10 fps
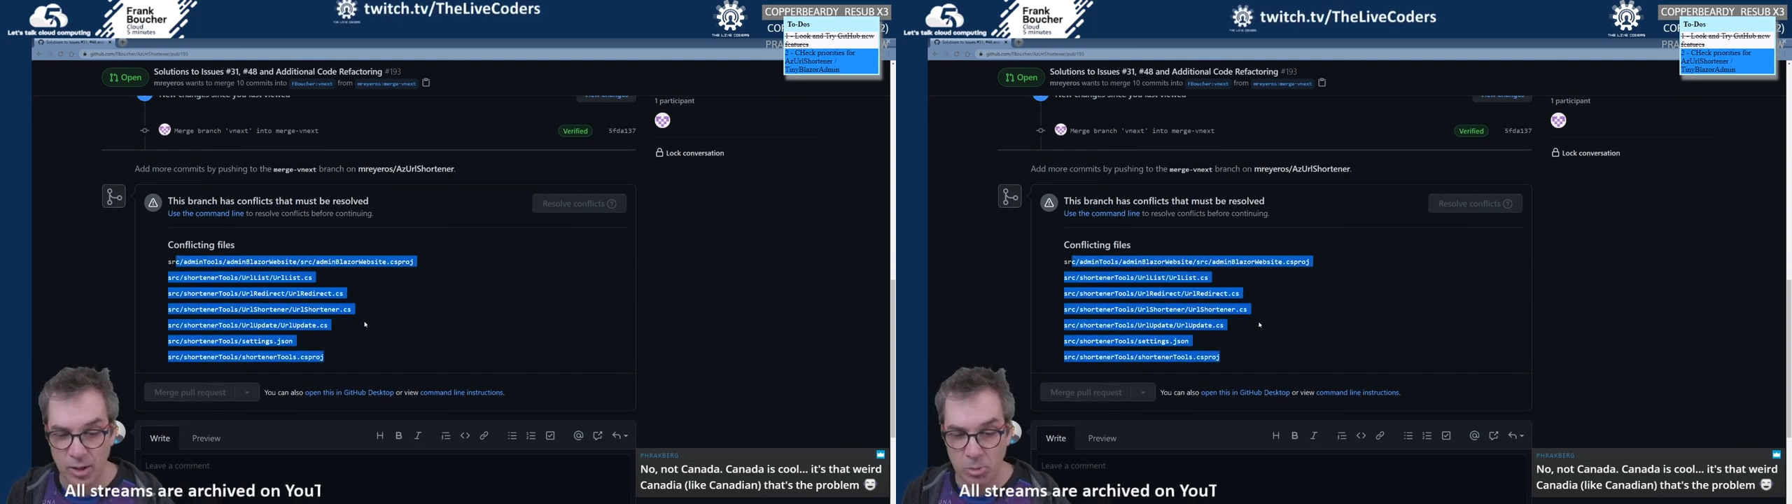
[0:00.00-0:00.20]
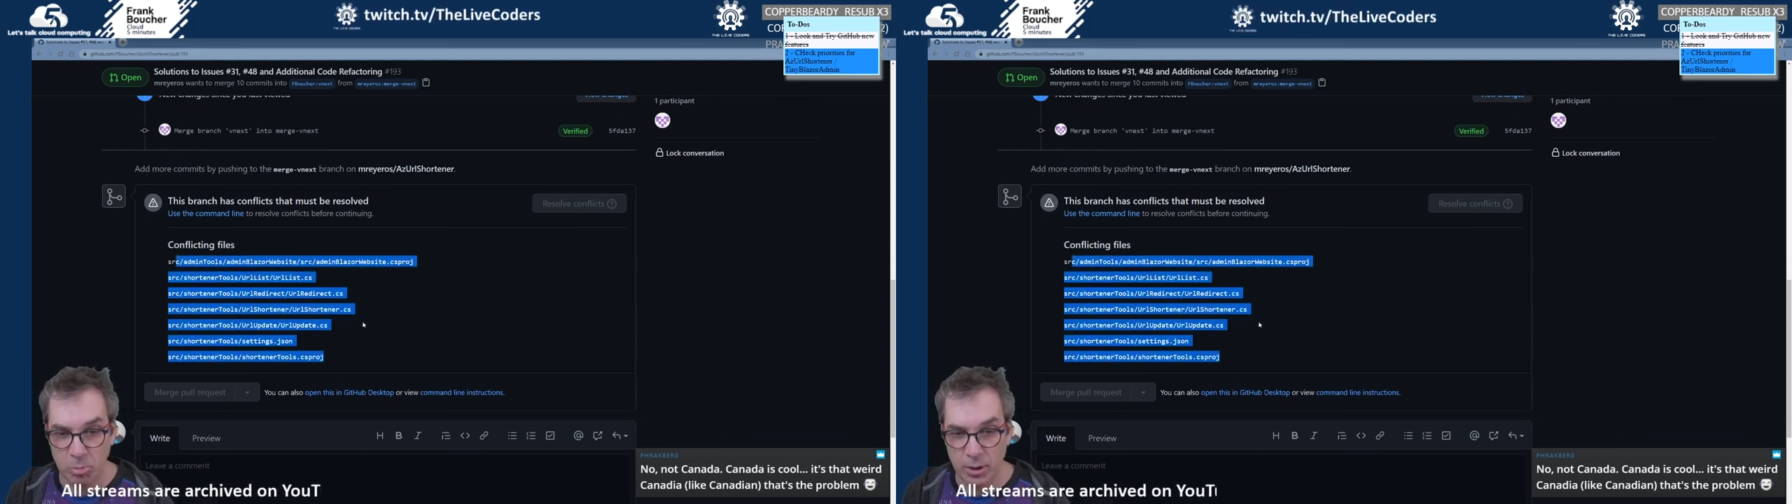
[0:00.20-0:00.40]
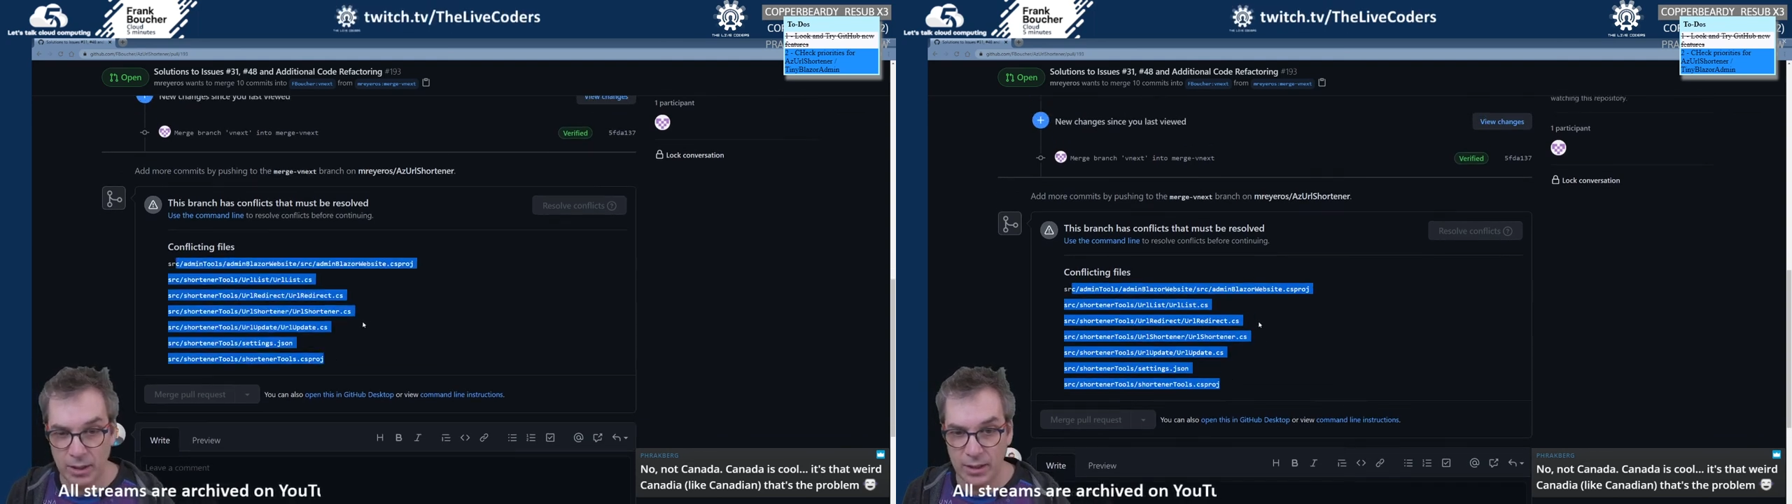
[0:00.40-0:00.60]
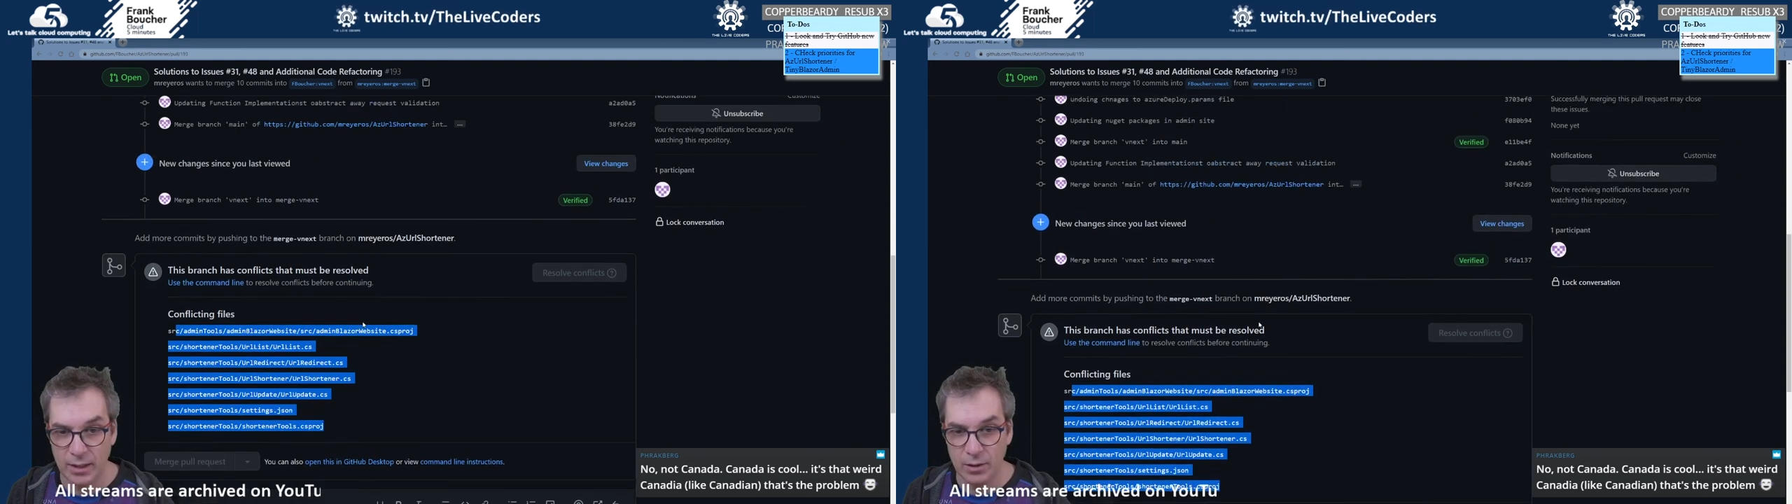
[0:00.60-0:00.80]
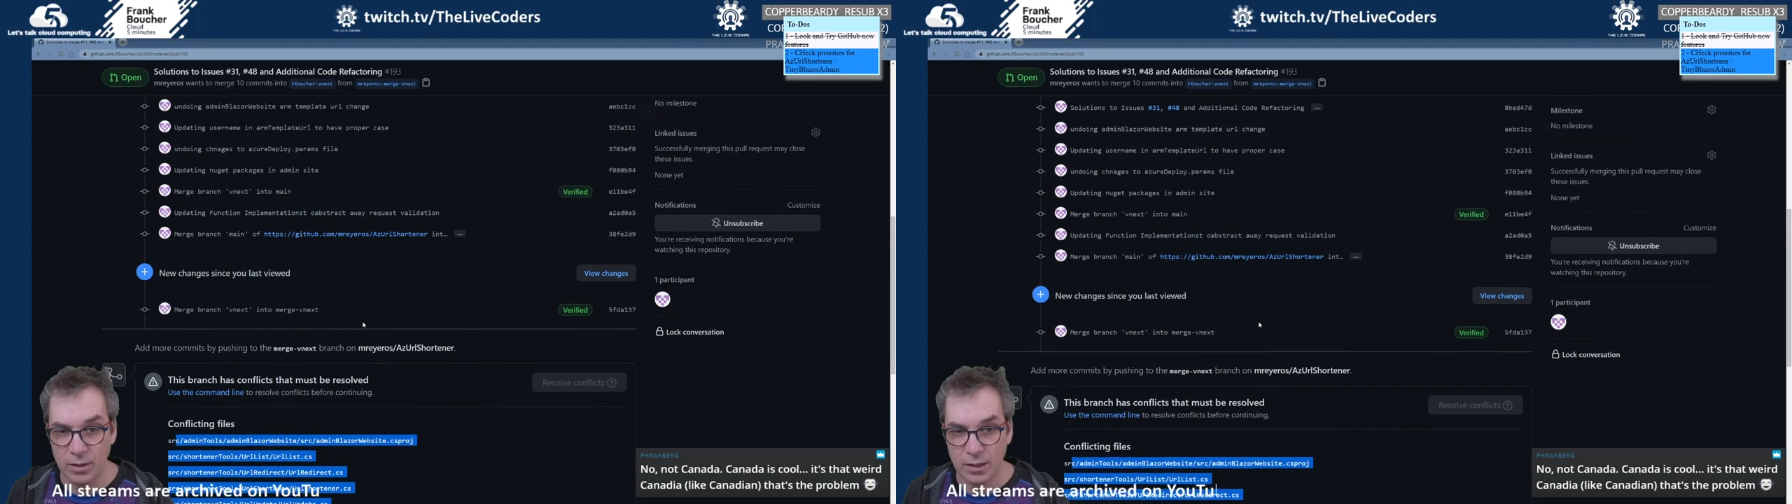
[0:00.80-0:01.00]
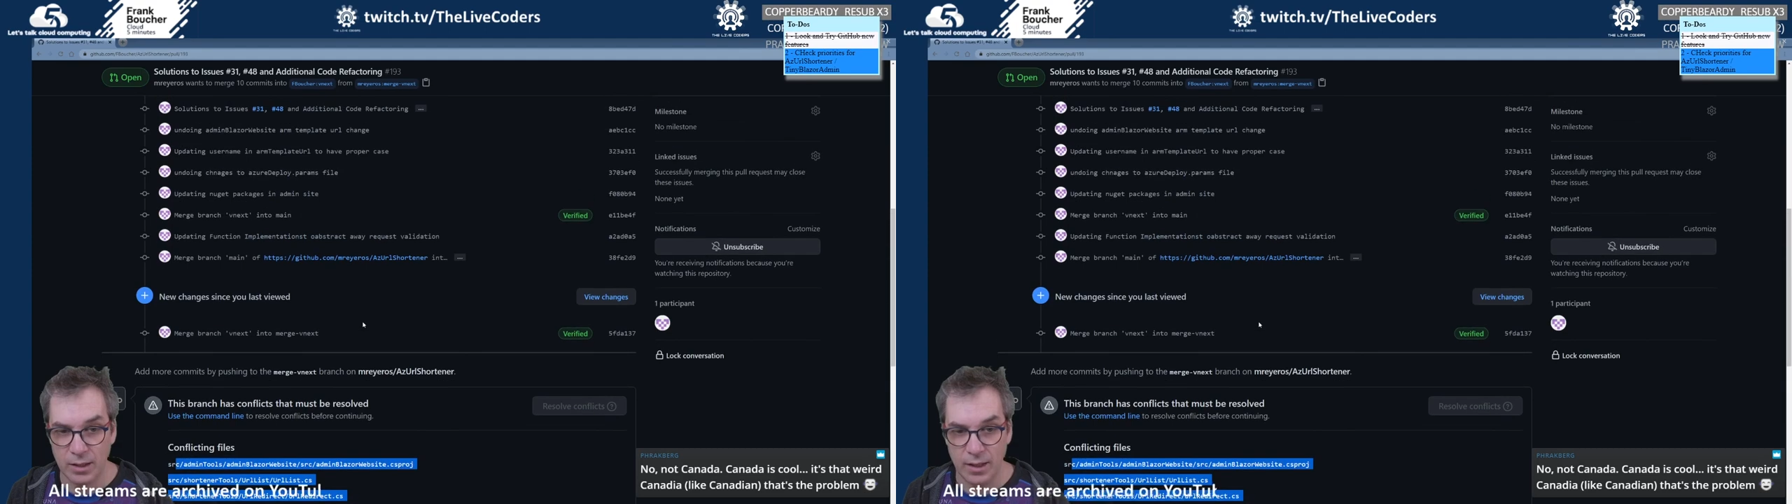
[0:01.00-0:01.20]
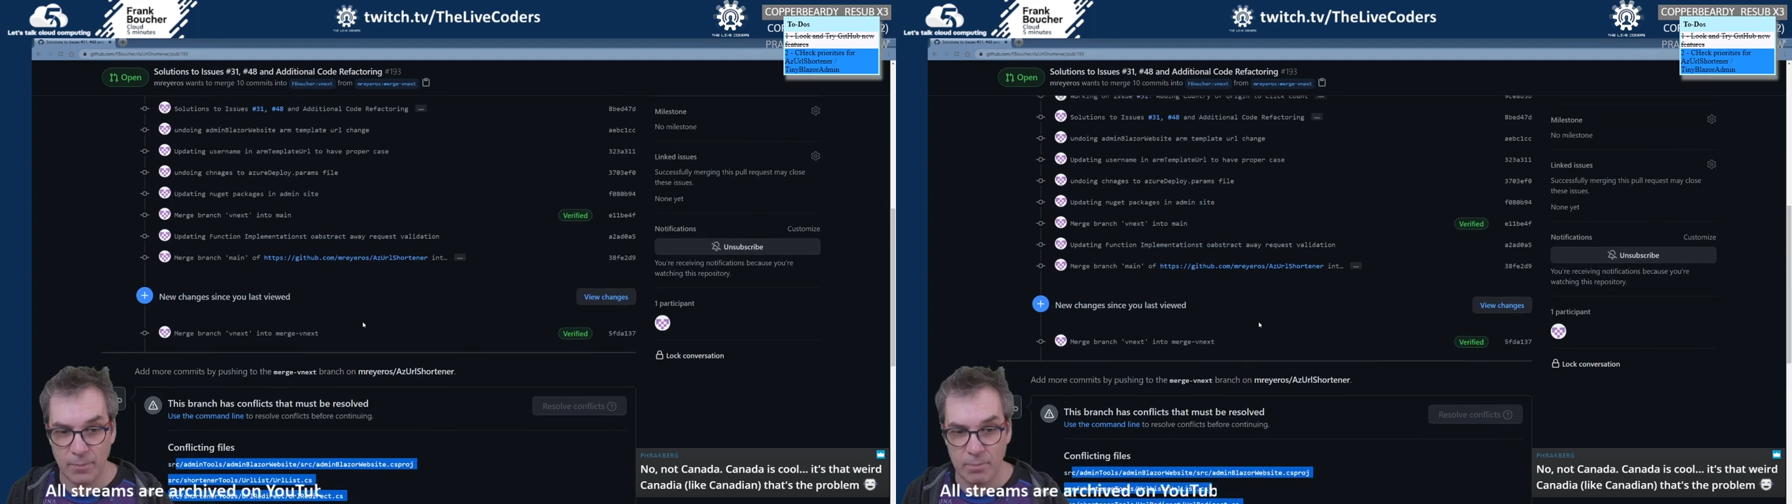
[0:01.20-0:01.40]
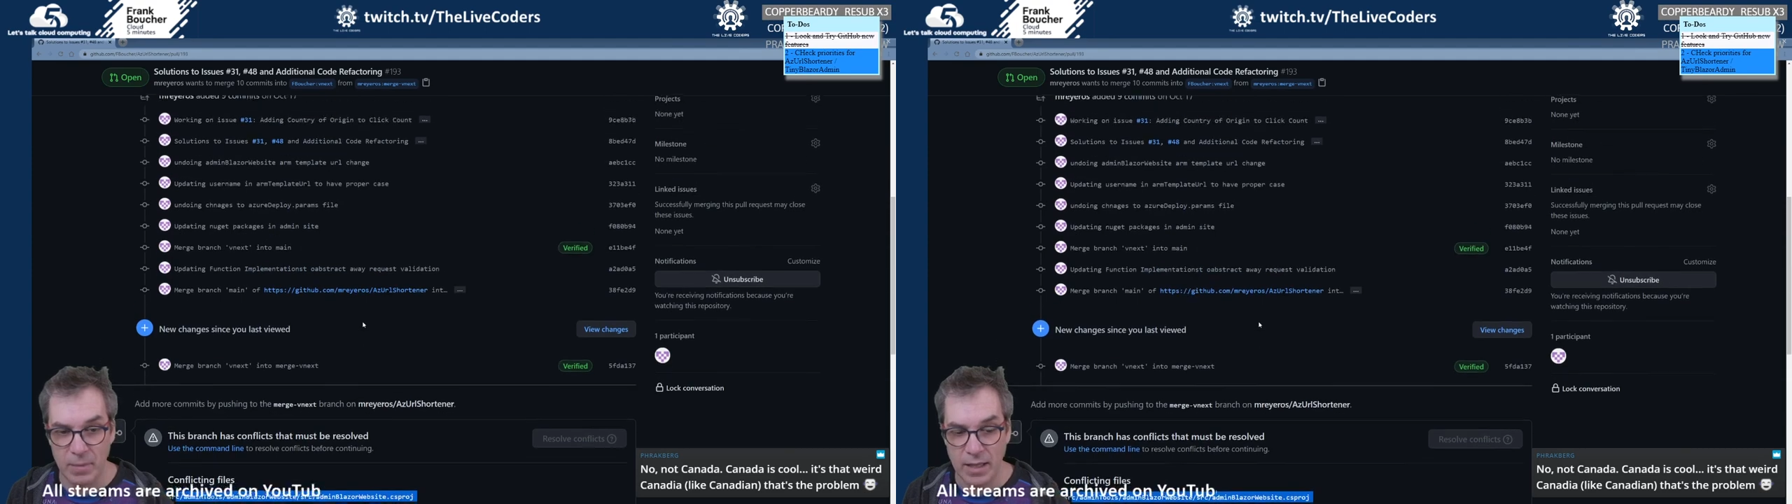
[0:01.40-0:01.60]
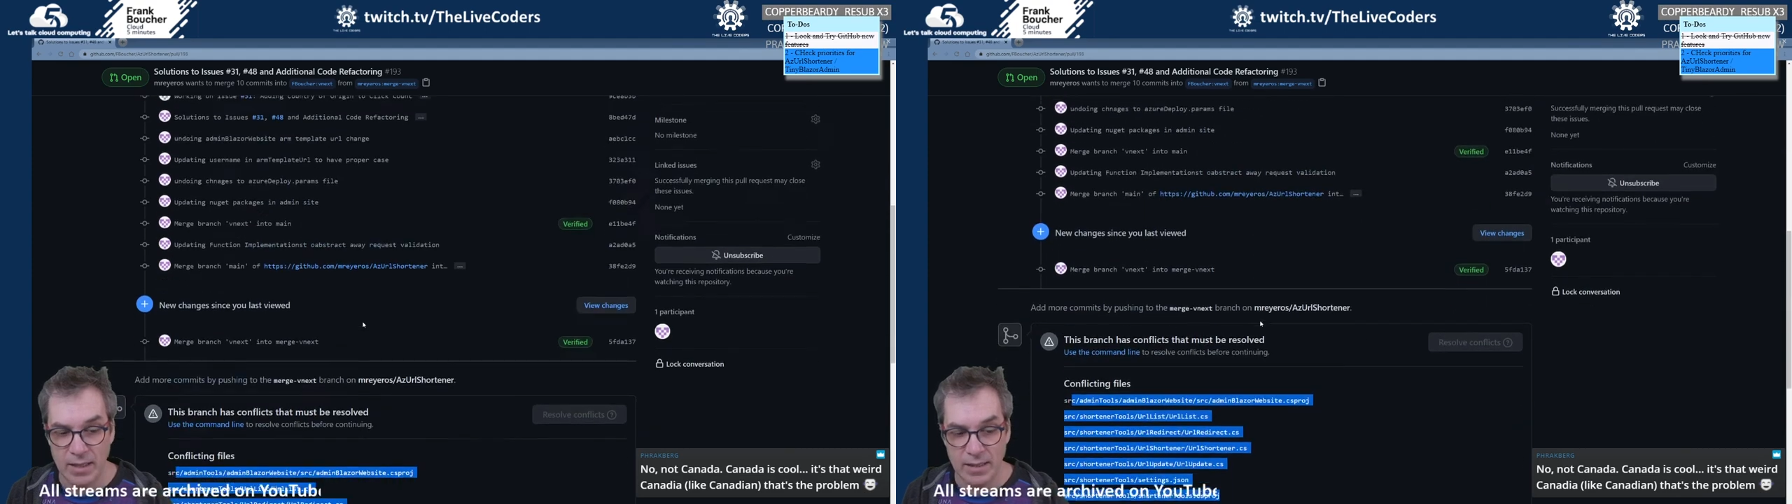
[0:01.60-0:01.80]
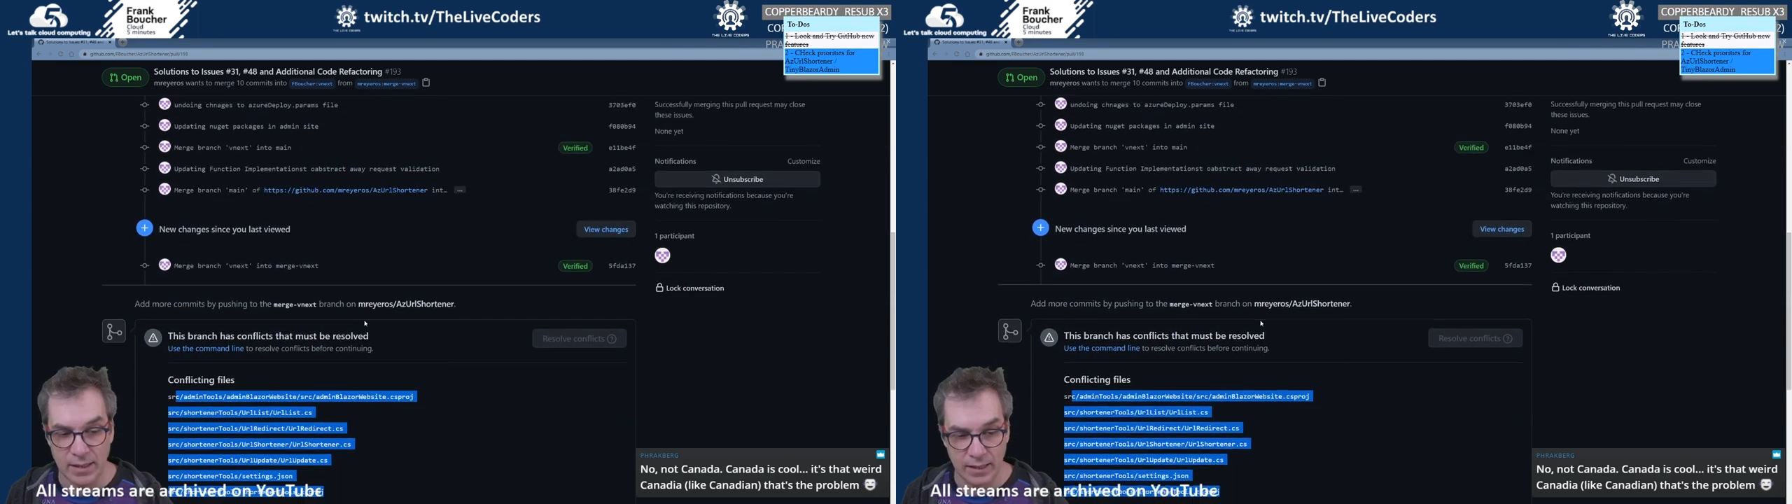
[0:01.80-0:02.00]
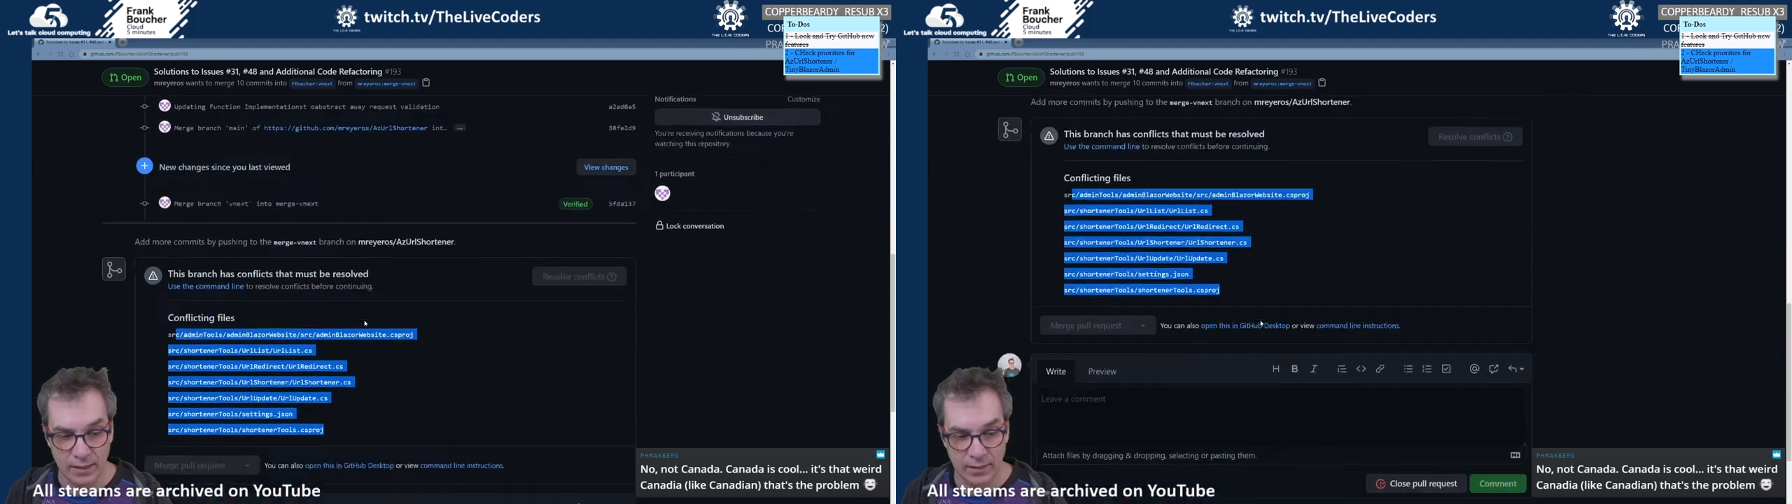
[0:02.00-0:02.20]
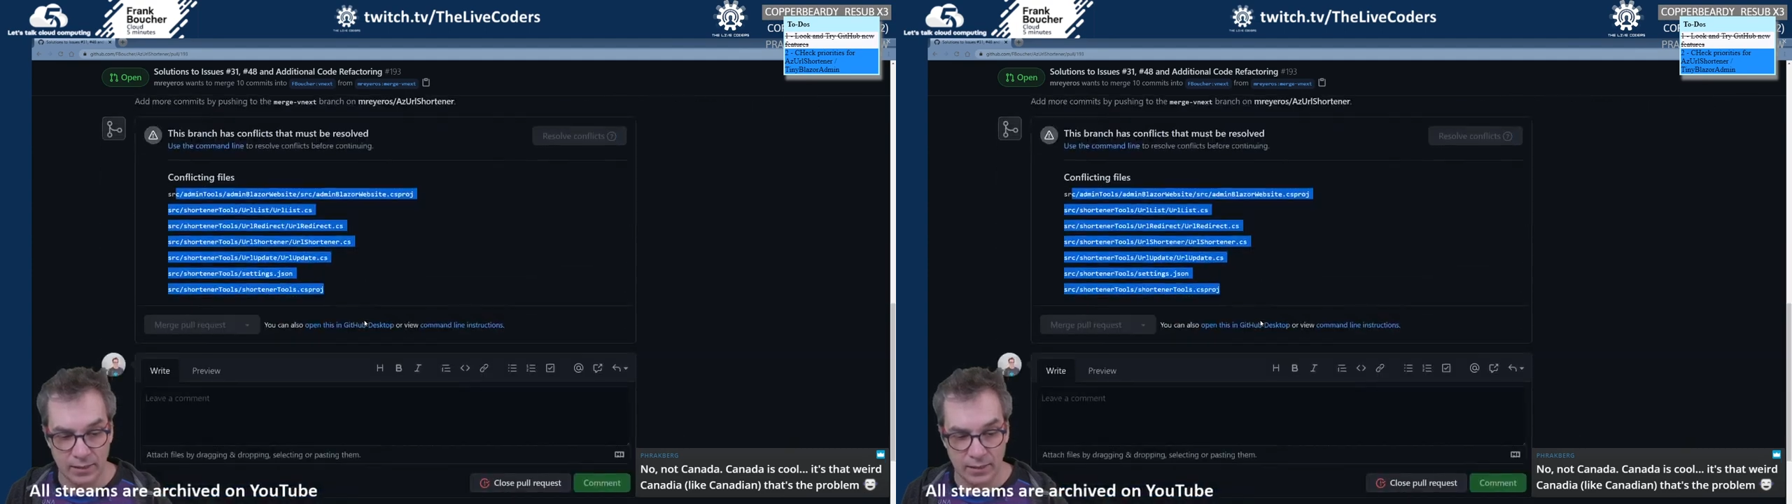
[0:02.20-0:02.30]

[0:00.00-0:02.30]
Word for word: but it look amazing.